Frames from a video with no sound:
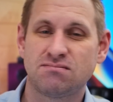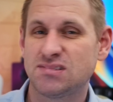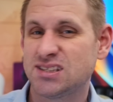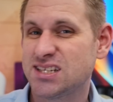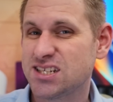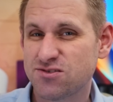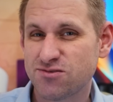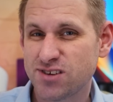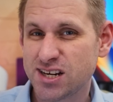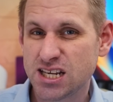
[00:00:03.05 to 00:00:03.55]

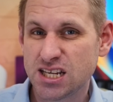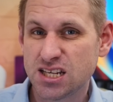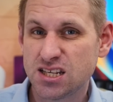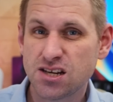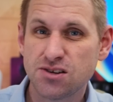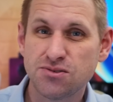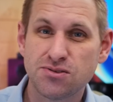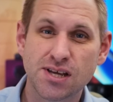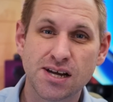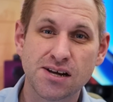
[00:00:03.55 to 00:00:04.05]
There's really
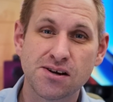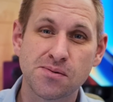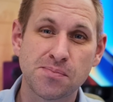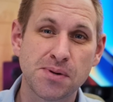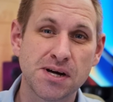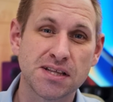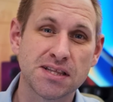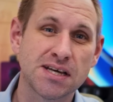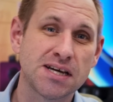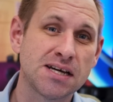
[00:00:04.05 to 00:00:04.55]
no doubt
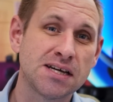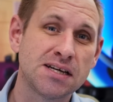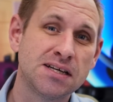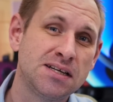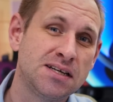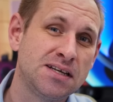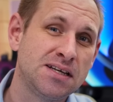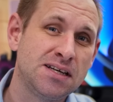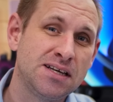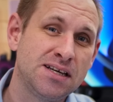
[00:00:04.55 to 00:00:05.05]
about that.
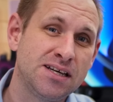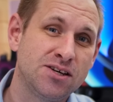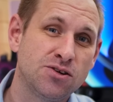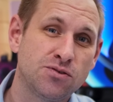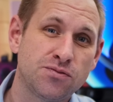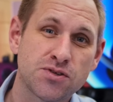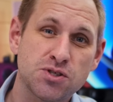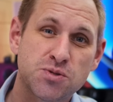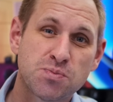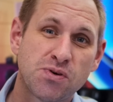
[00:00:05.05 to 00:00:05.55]
It
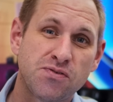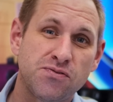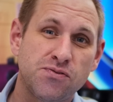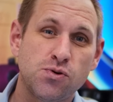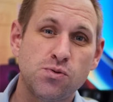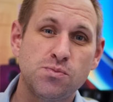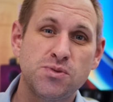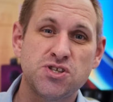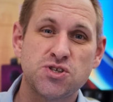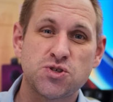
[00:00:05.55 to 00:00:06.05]
offers
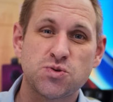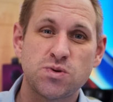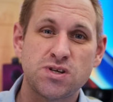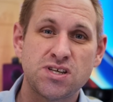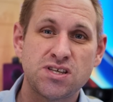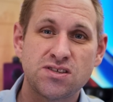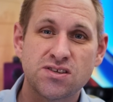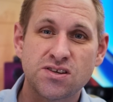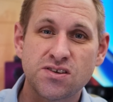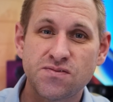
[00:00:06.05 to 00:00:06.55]
performance
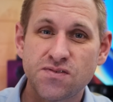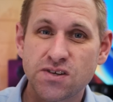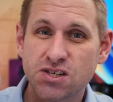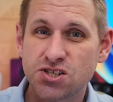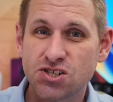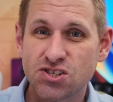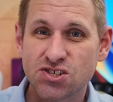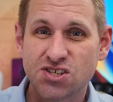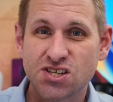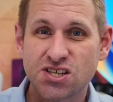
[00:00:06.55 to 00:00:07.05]
with
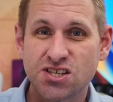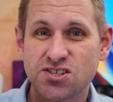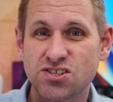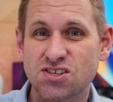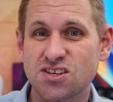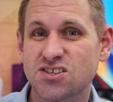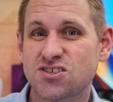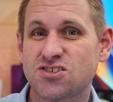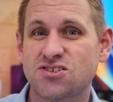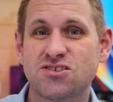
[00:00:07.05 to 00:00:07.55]
efficiency
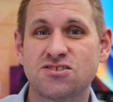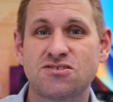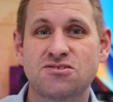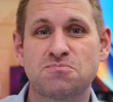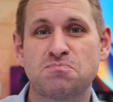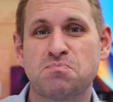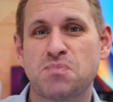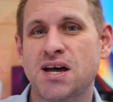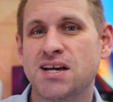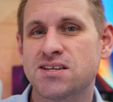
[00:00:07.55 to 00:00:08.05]
such
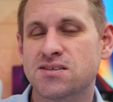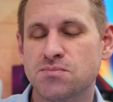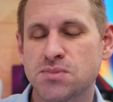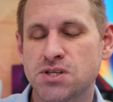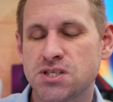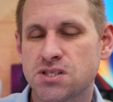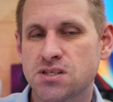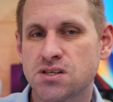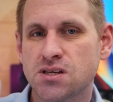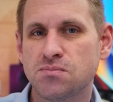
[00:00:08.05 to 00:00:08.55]
as hasn't
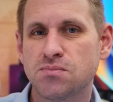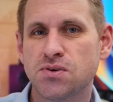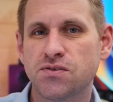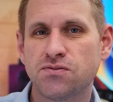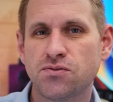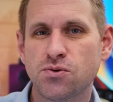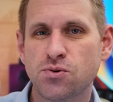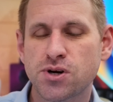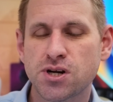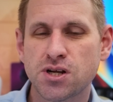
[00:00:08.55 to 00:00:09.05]
been seen
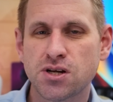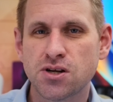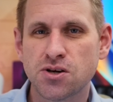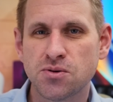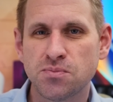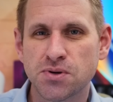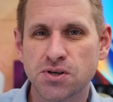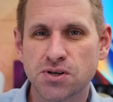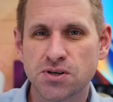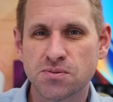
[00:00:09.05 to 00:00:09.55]
before in a
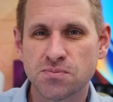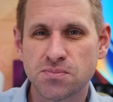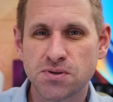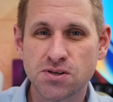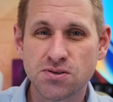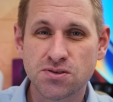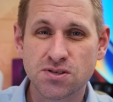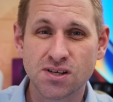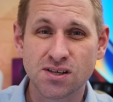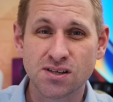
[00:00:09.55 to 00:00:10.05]
notebook
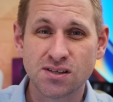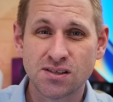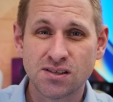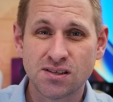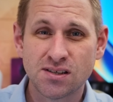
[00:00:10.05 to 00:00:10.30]
computer.